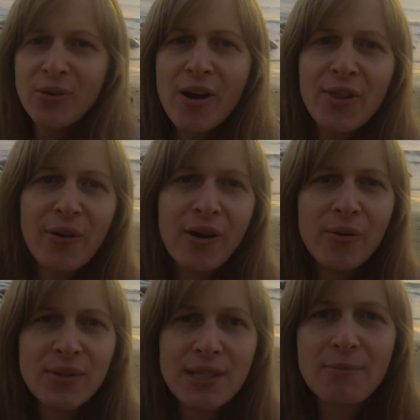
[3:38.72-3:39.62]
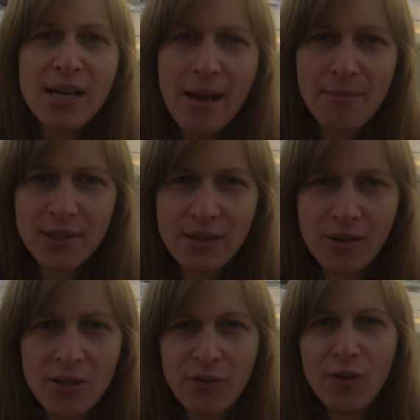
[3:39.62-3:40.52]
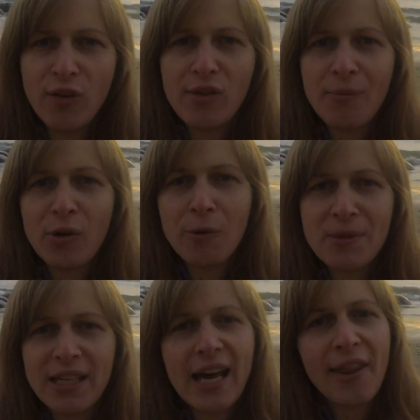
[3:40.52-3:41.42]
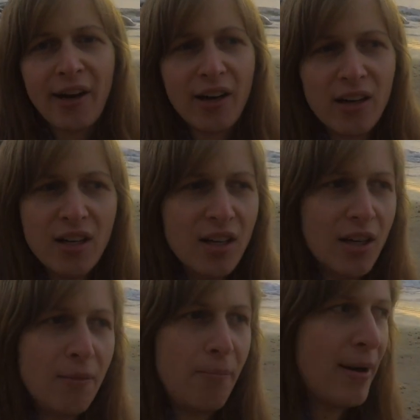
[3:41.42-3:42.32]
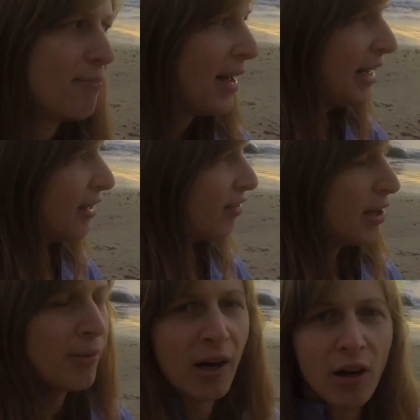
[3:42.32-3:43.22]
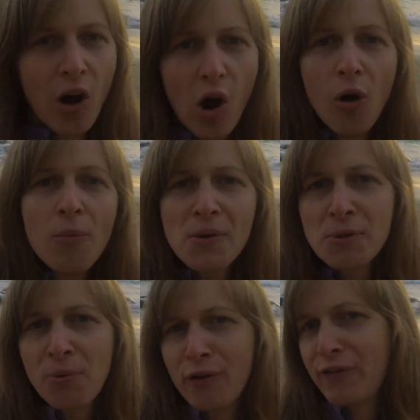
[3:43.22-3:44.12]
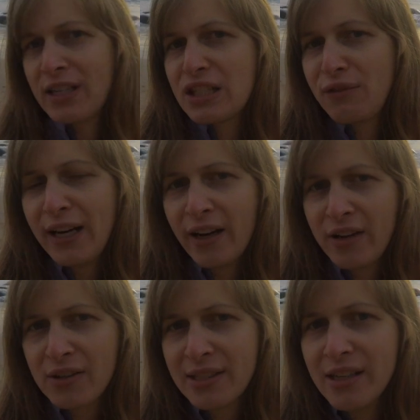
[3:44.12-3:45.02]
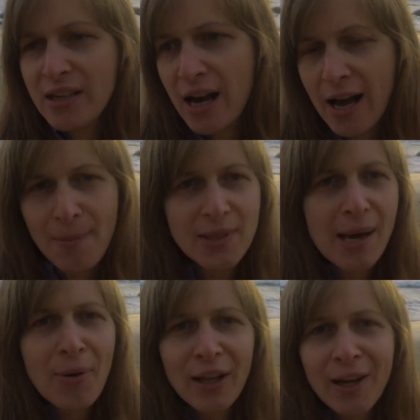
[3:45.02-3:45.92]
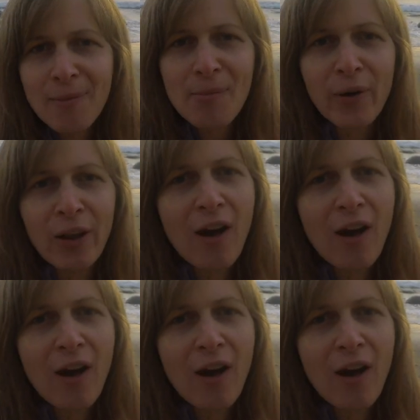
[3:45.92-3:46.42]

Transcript: they're on their own, sometimes there's a few of them grouped together, but many of them are almost perfect spheres. Some are a little bit more